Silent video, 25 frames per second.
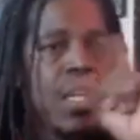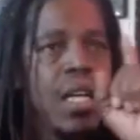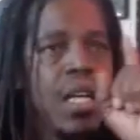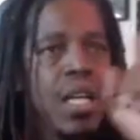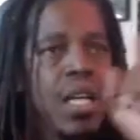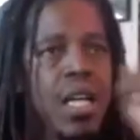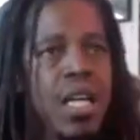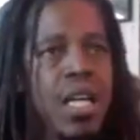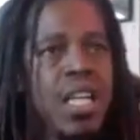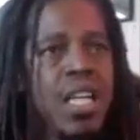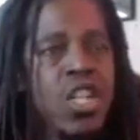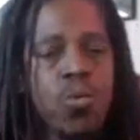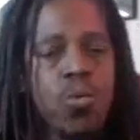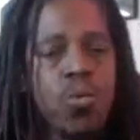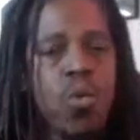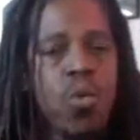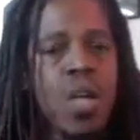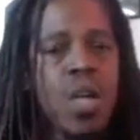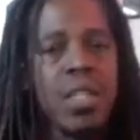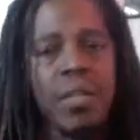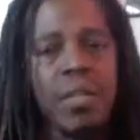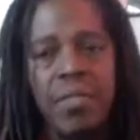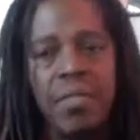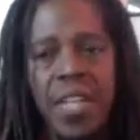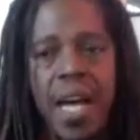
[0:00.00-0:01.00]
Each
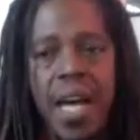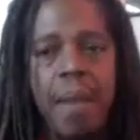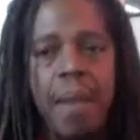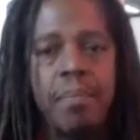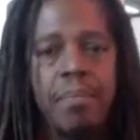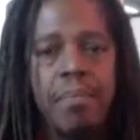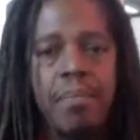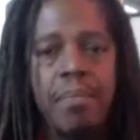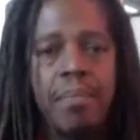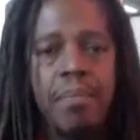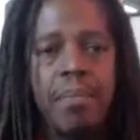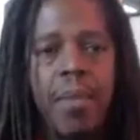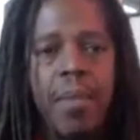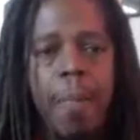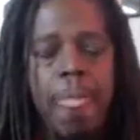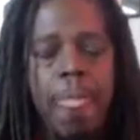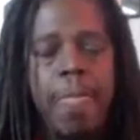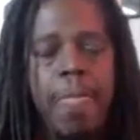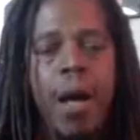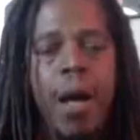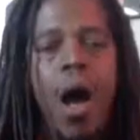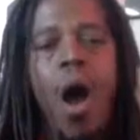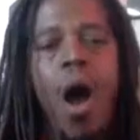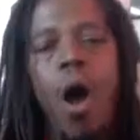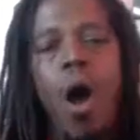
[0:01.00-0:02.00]
one of them
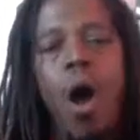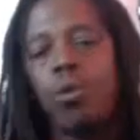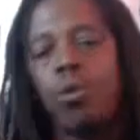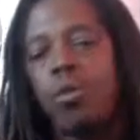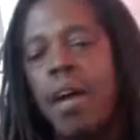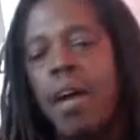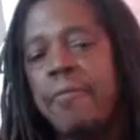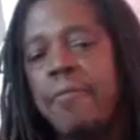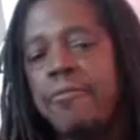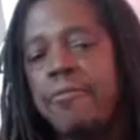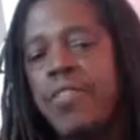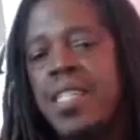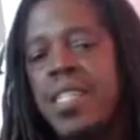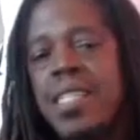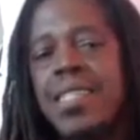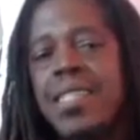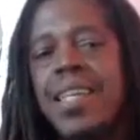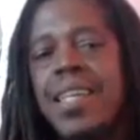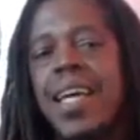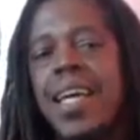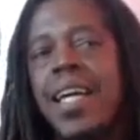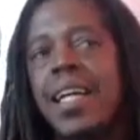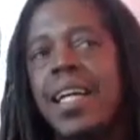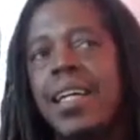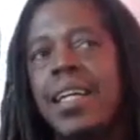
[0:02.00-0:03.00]
are
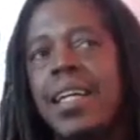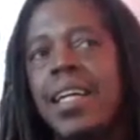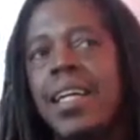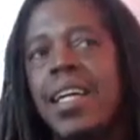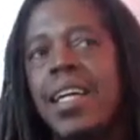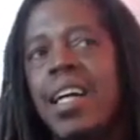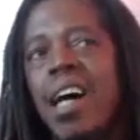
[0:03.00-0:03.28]
referencing